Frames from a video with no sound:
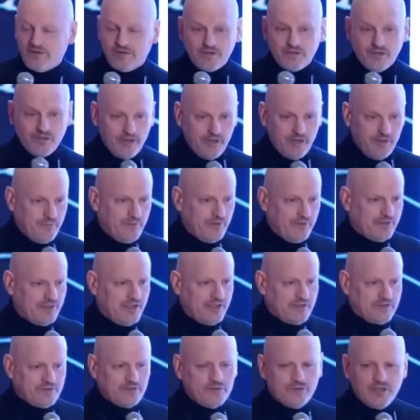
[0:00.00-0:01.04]
a startup
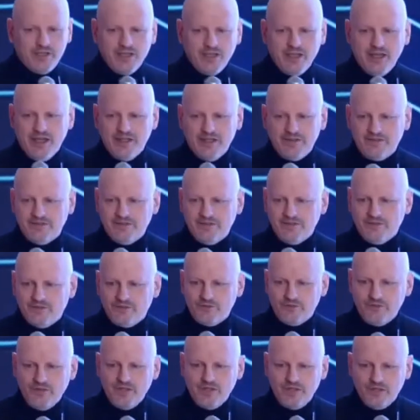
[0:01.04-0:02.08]
that's looking at
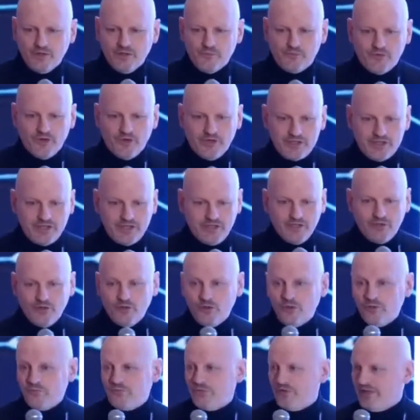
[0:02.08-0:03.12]
creating a project and
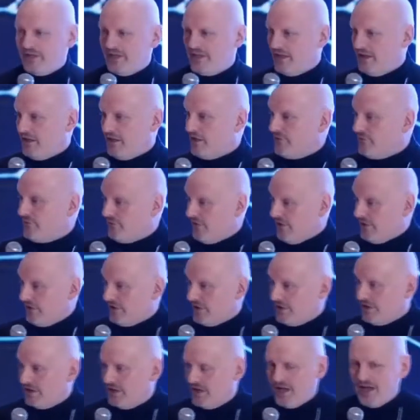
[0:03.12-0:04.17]
hopefully getting it
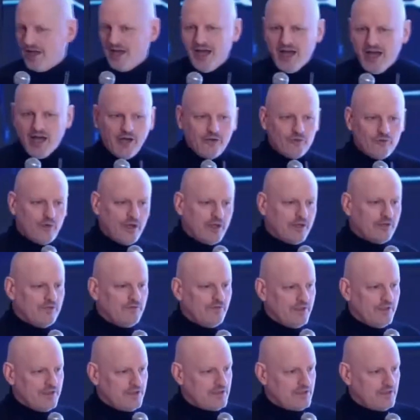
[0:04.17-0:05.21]
funded, how do I
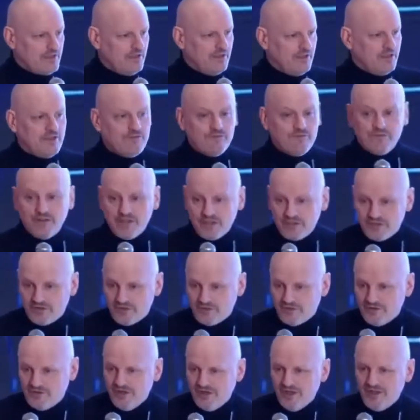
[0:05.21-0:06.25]
convince an
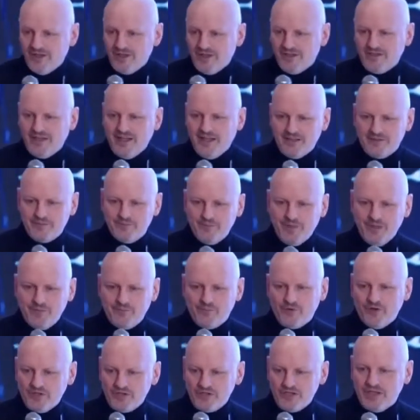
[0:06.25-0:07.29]
investor that my
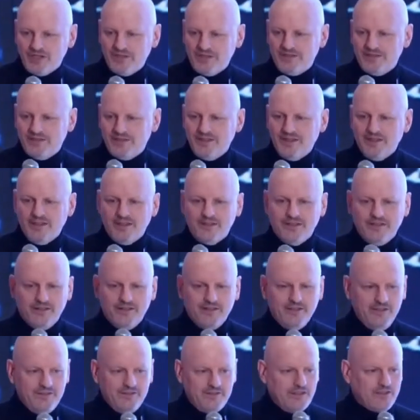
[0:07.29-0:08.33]
project
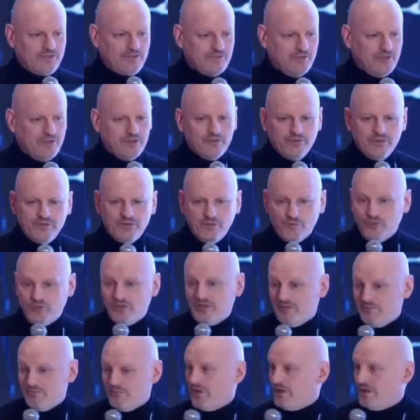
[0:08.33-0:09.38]
is actually going to bring
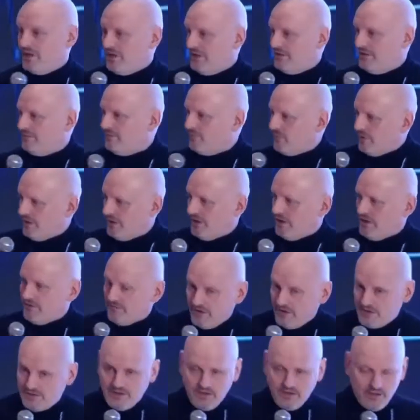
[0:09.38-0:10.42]
them money when they
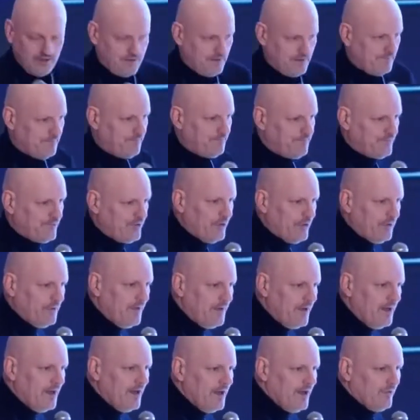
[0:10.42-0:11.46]
invest in it? So
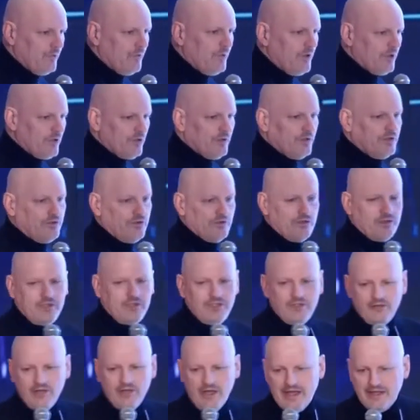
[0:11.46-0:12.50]
we're going to look
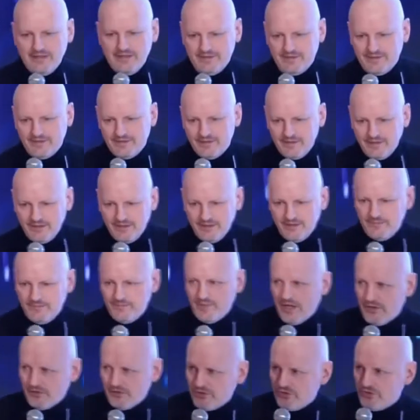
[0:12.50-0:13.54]
here at
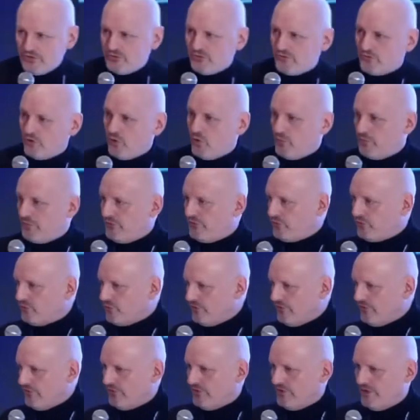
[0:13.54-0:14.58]
how to use open
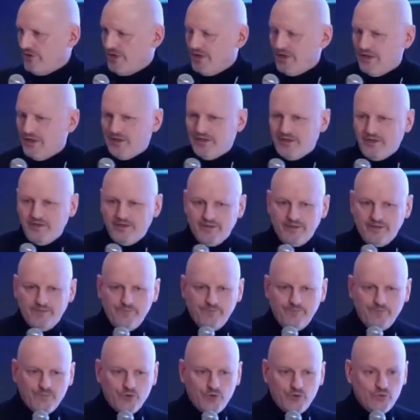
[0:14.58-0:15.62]
source
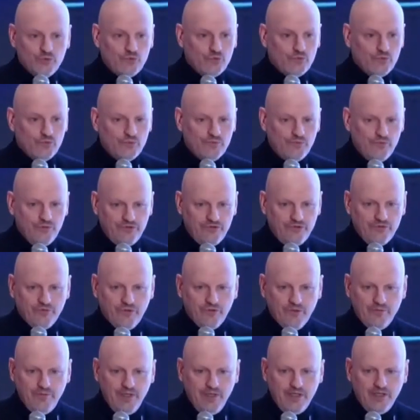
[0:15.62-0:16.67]
to, first of
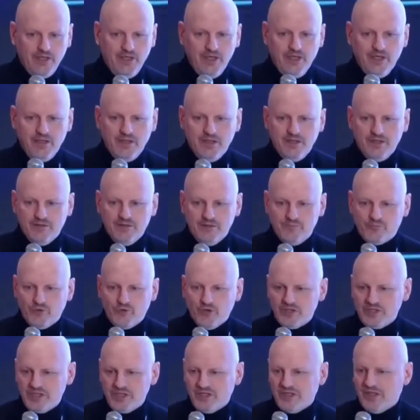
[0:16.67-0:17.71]
all, make a
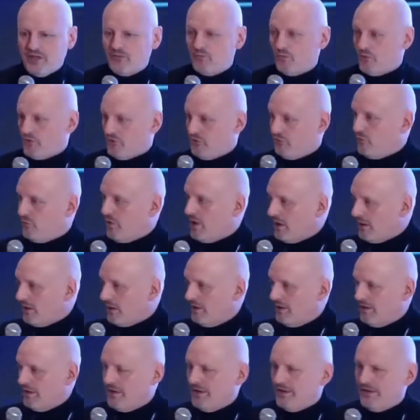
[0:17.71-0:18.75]
project that works well
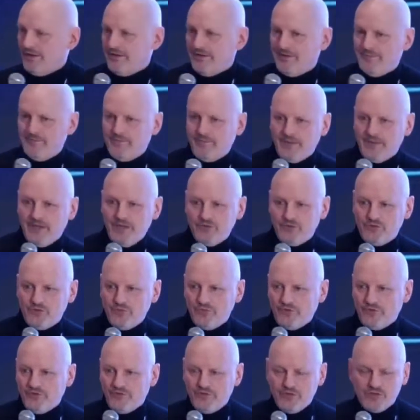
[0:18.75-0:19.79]
in
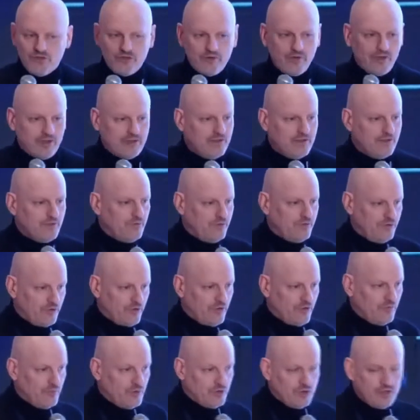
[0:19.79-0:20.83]
terms of interacting with your
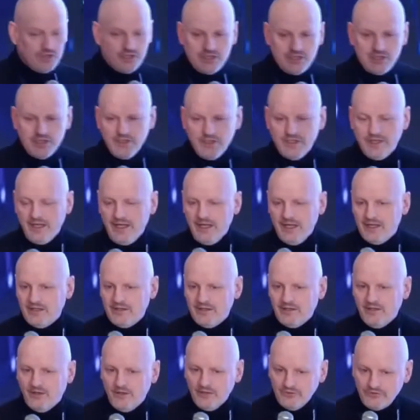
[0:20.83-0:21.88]
community,
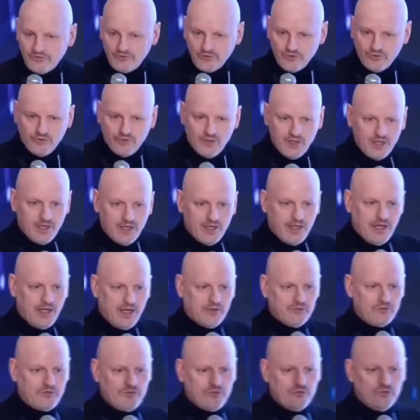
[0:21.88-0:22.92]
and also
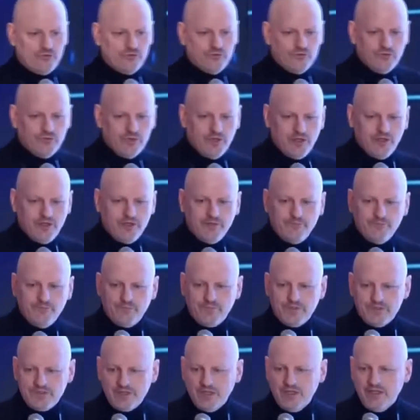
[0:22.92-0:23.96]
how
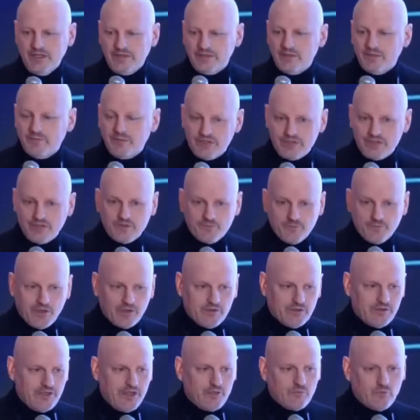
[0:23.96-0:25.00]
to select a business
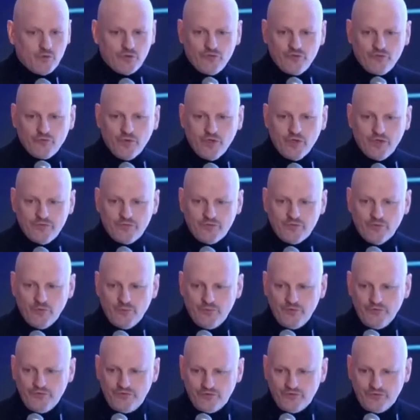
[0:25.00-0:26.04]
model that works well for
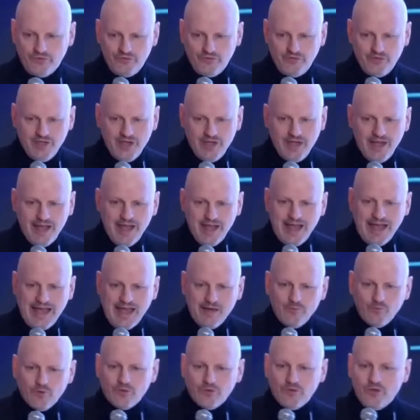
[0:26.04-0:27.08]
open source.
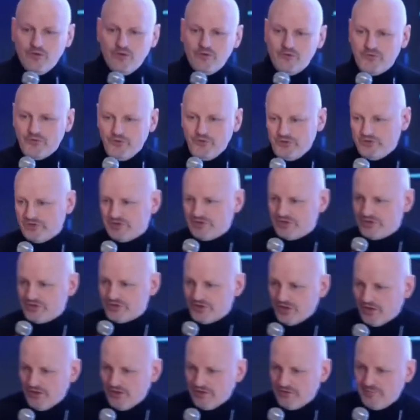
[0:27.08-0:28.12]
I will first
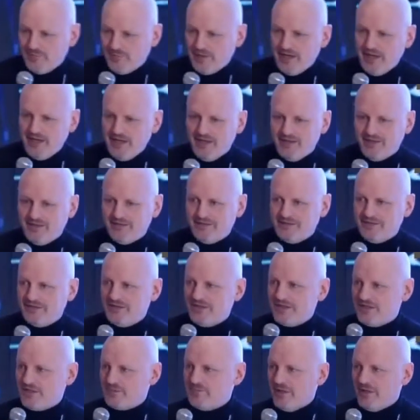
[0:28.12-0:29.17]
start by
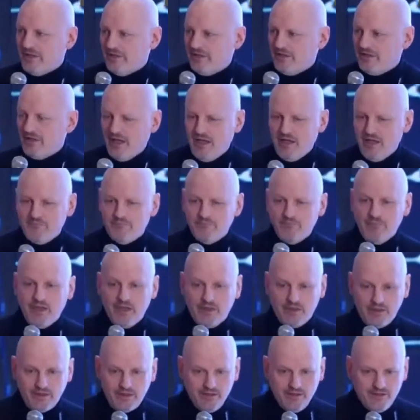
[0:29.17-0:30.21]
dispelling a
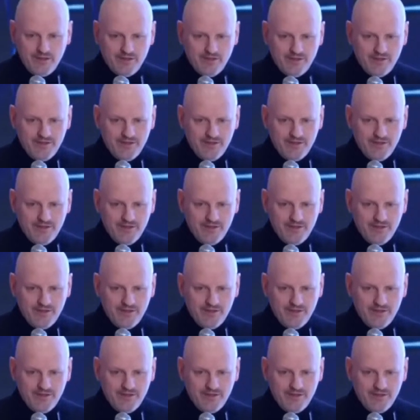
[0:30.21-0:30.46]
myth.